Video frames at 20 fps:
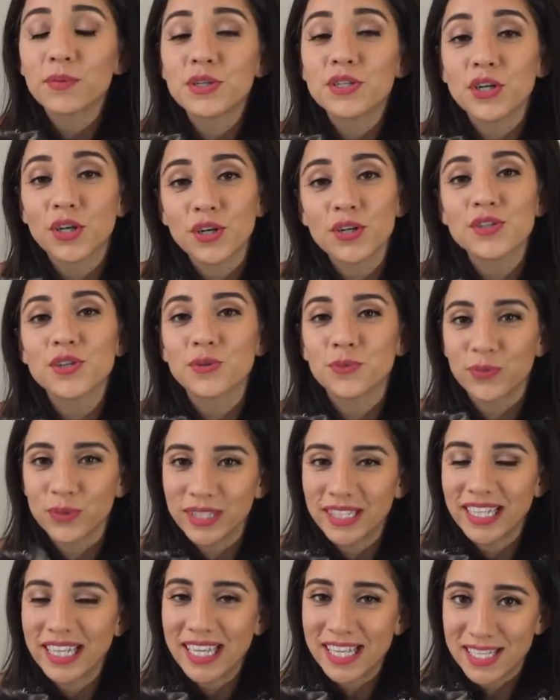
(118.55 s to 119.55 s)
Returns are
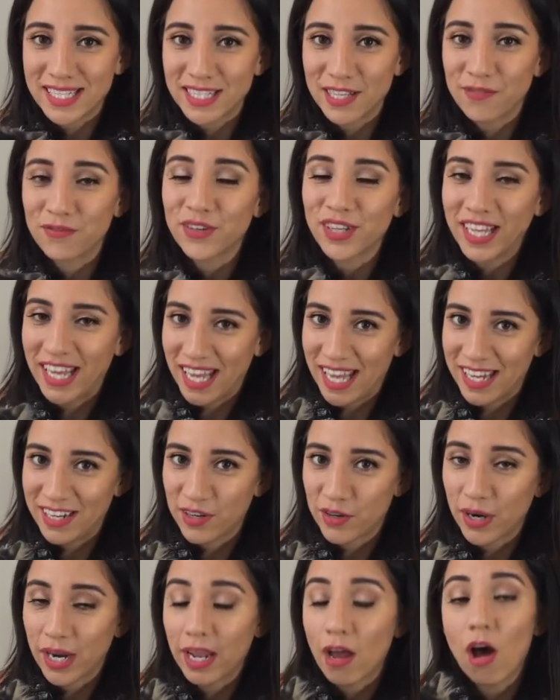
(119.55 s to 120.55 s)
really easy for
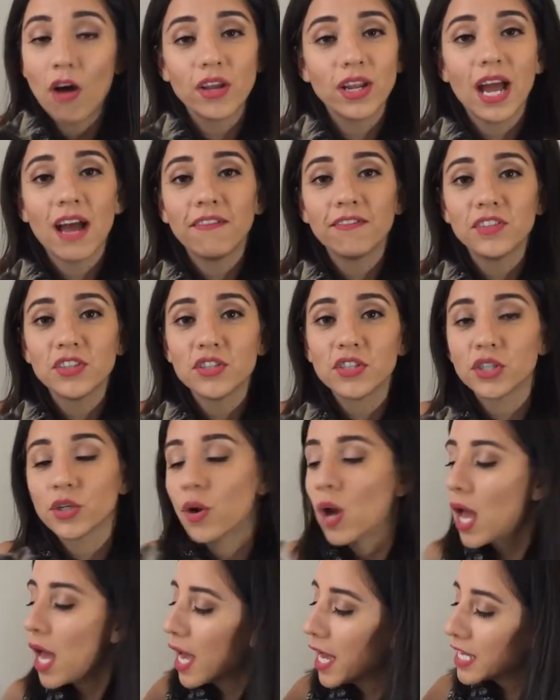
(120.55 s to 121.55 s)
Kitten Crate. All you have to
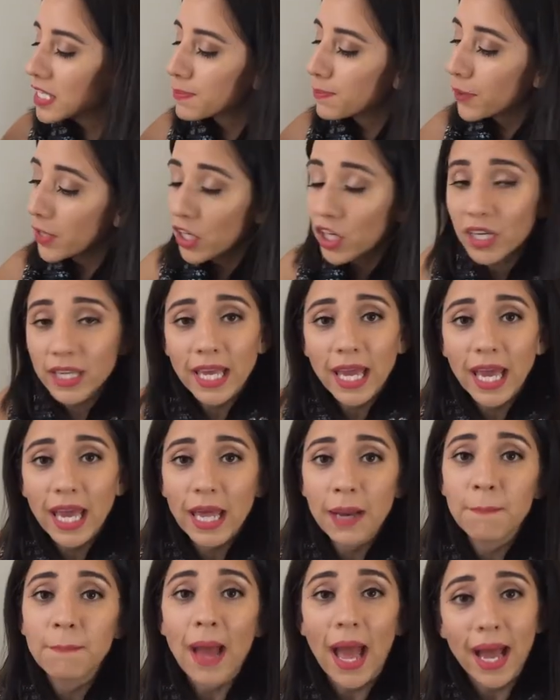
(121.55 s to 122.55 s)
do is put your
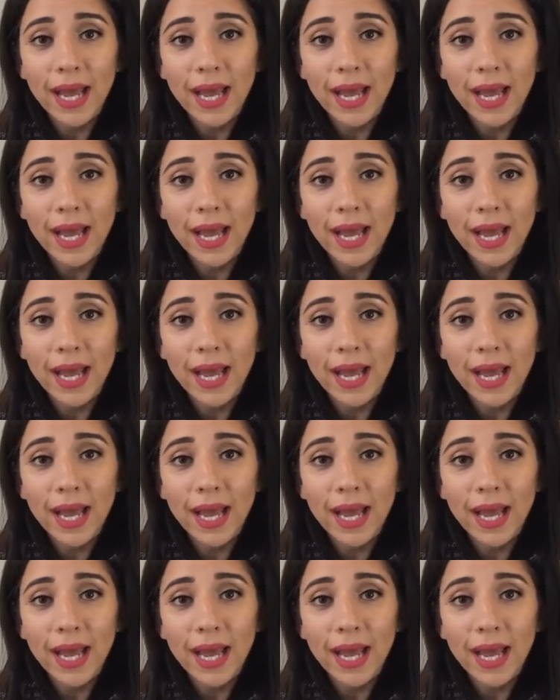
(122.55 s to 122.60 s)
kitten